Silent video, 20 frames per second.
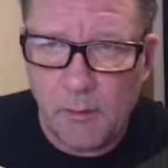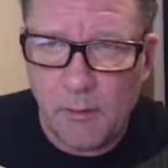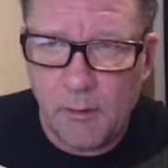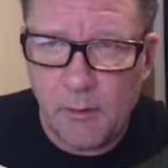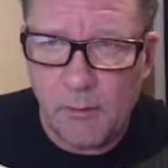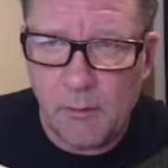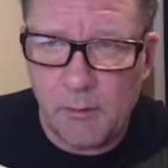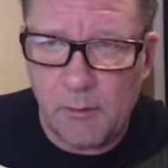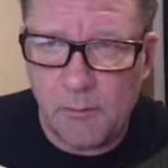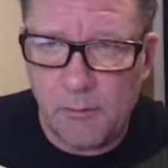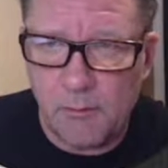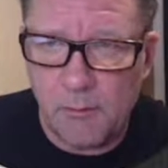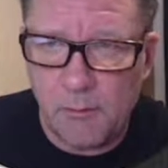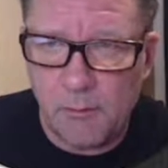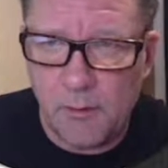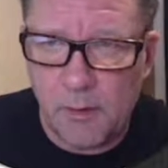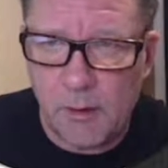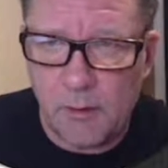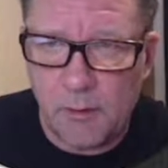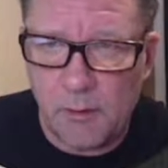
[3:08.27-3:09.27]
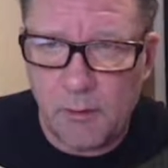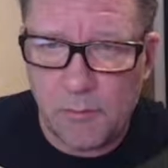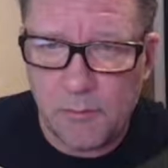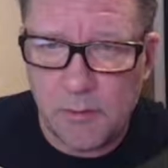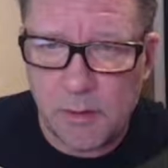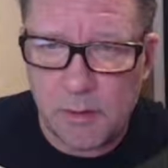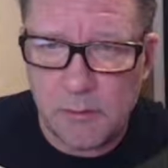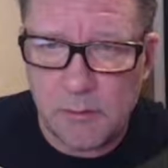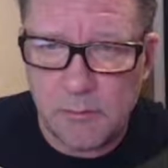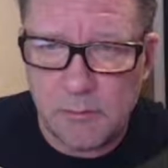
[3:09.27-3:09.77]
Do it on all
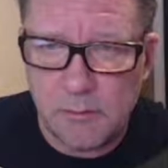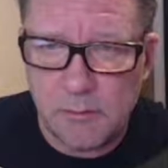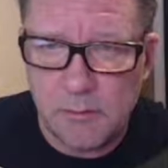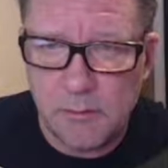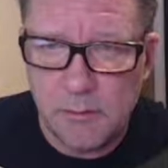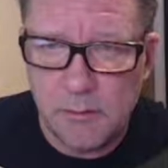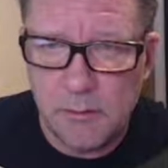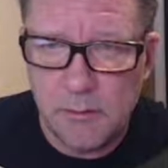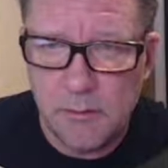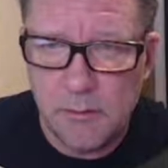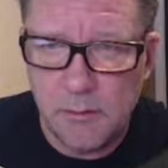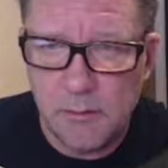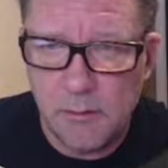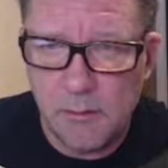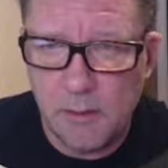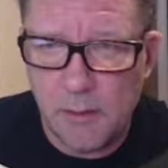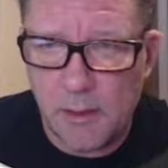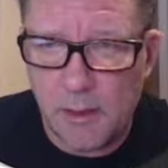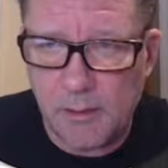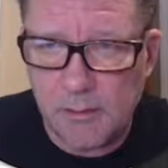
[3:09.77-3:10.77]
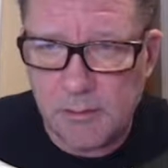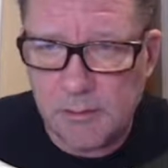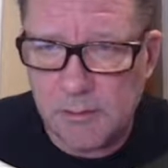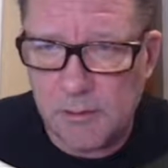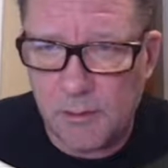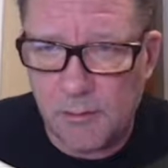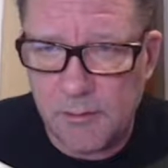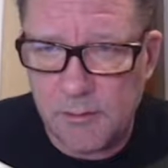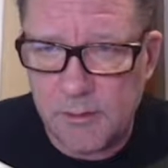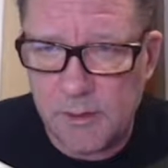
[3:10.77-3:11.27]
records. And I just
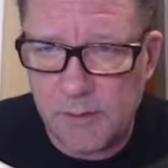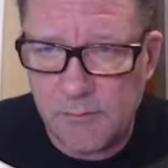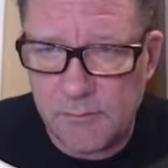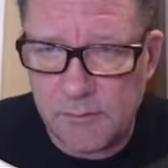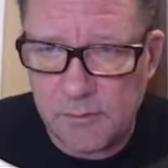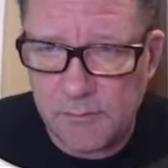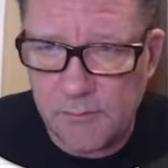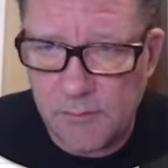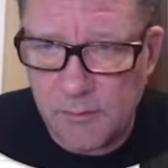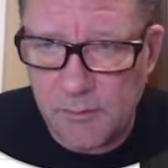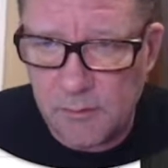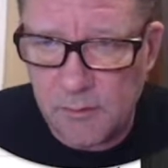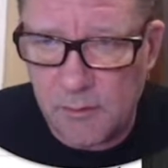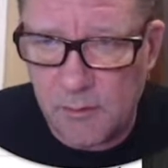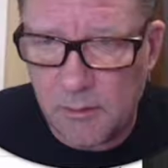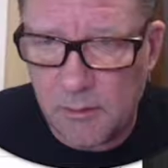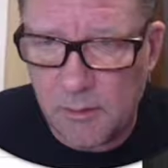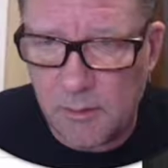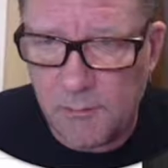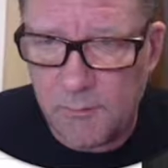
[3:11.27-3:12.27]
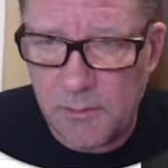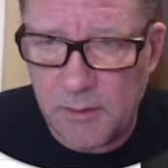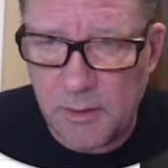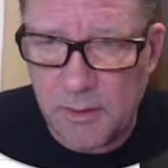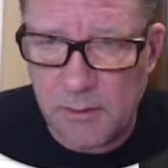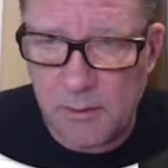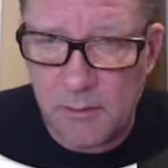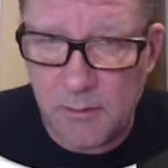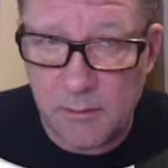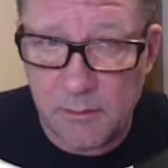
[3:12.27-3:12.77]
always have this field called update,